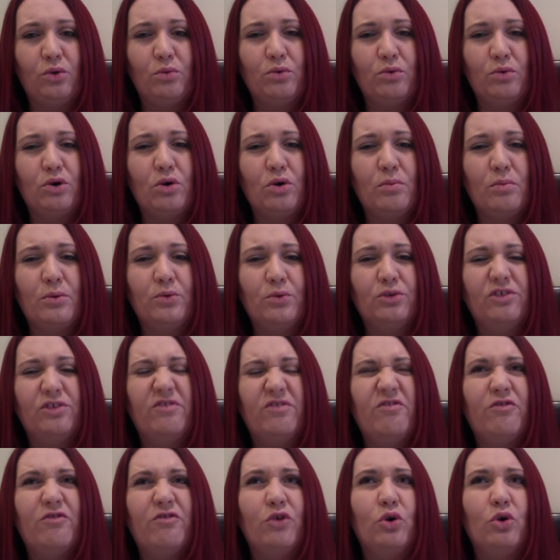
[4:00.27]
almost
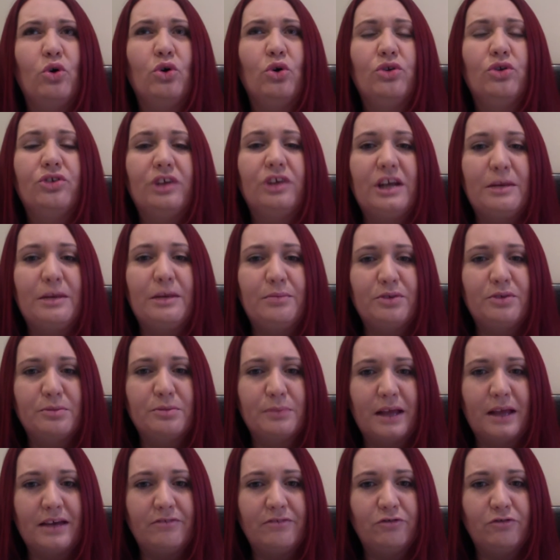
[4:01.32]
forcing him to
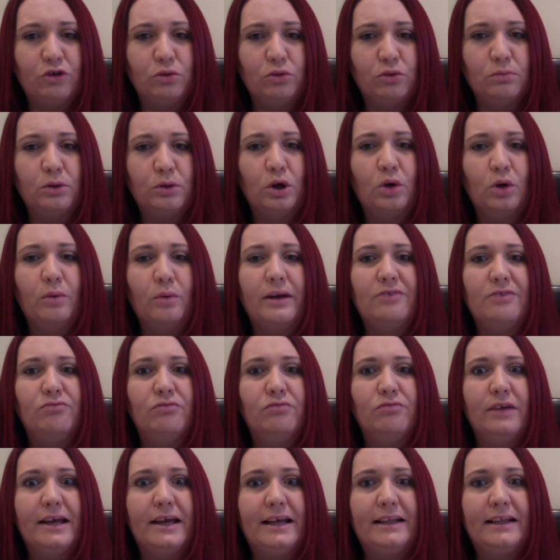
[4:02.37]
play football when he
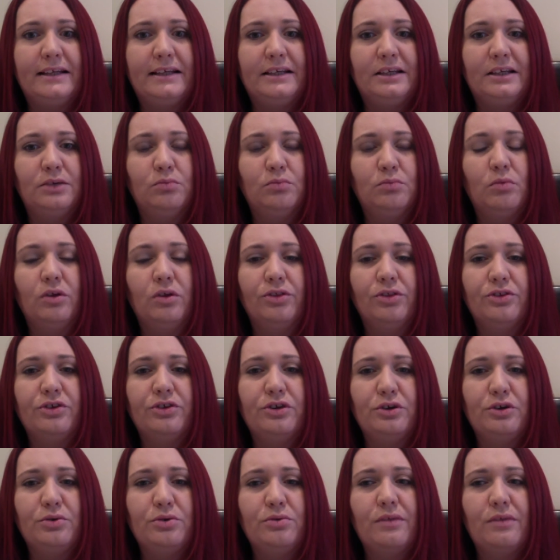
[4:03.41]
really didn't want to
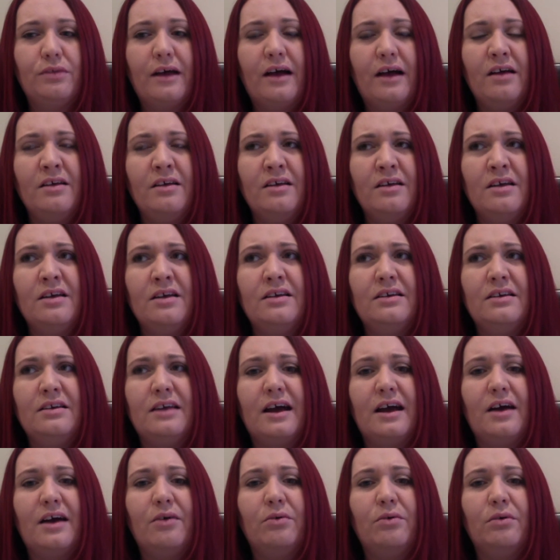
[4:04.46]
do that.
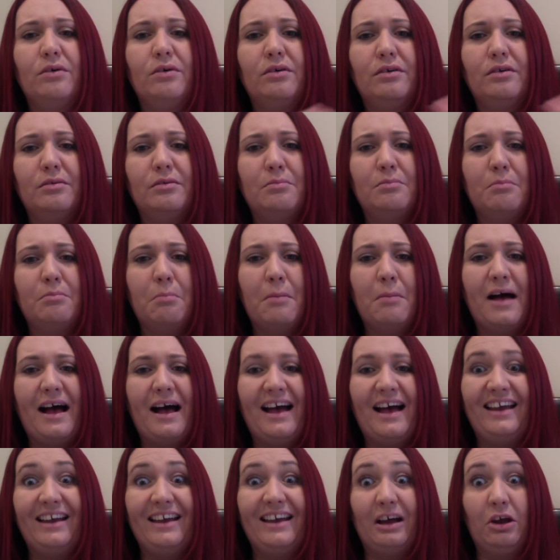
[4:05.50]
Now,
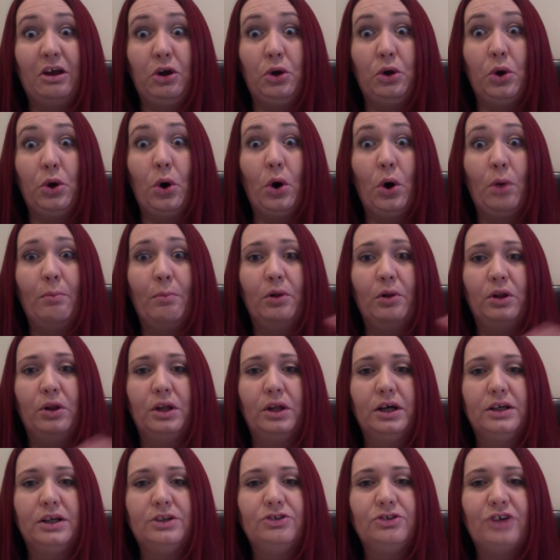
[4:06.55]
my normal
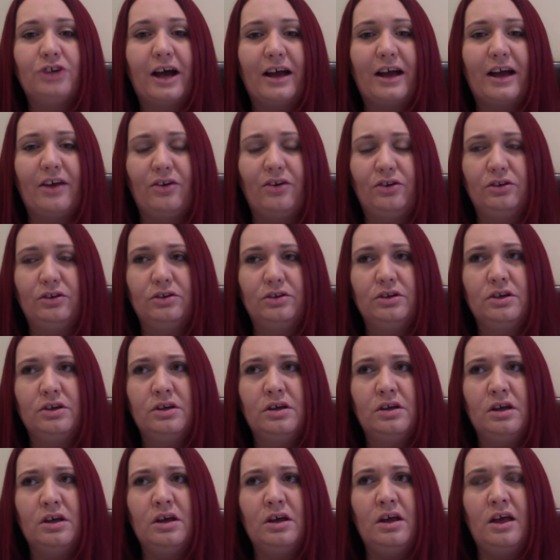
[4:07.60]
child,
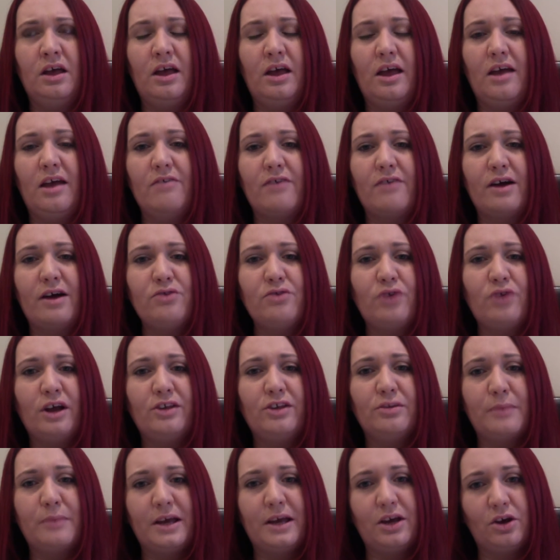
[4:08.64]
if I
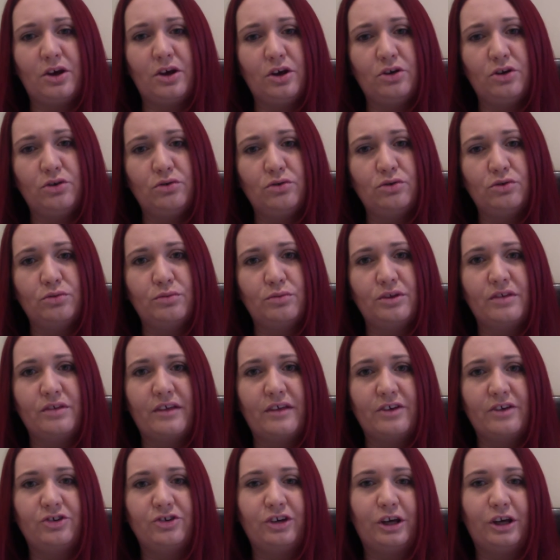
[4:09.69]
tried to make her do something
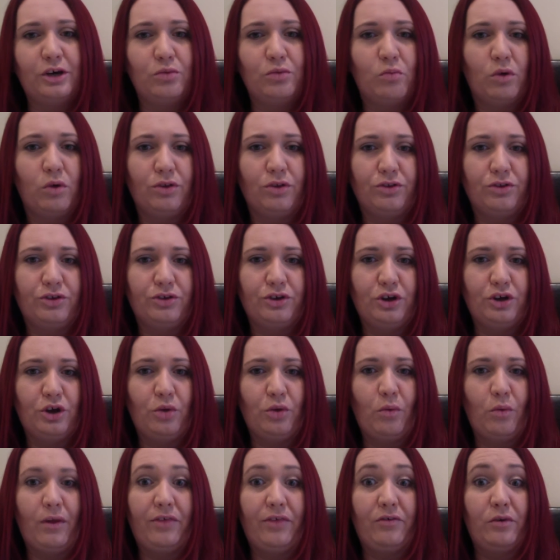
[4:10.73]
that she didn't want to
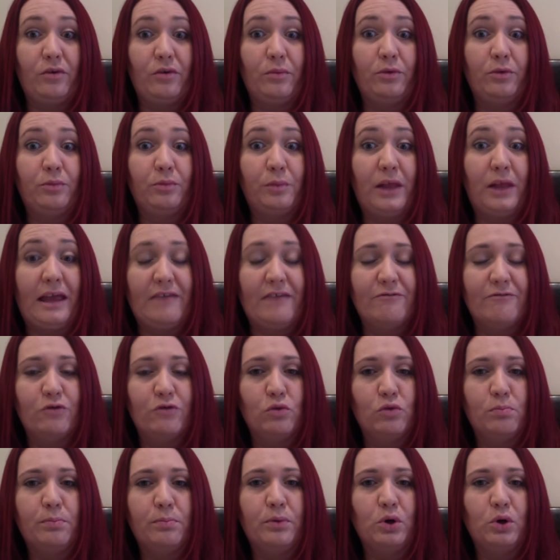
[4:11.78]
do, whether it was play
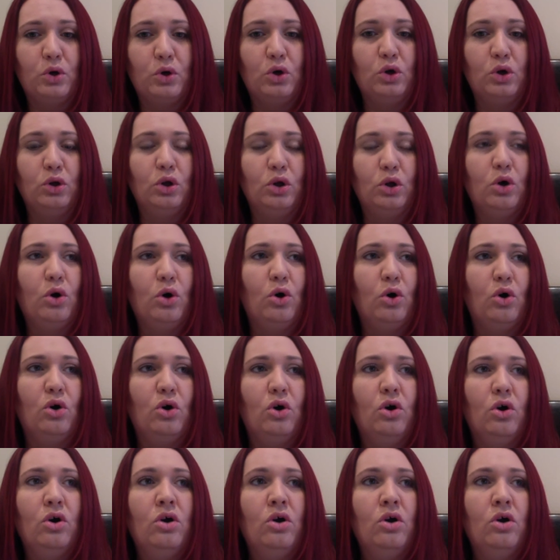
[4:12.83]
football or